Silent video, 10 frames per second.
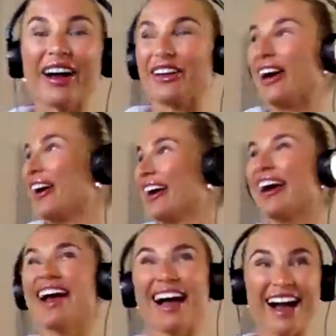I know.
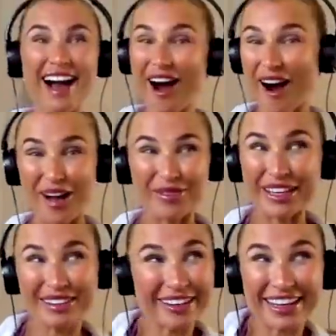I'm
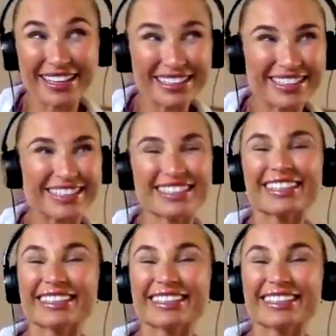all in, Greece. From Greece.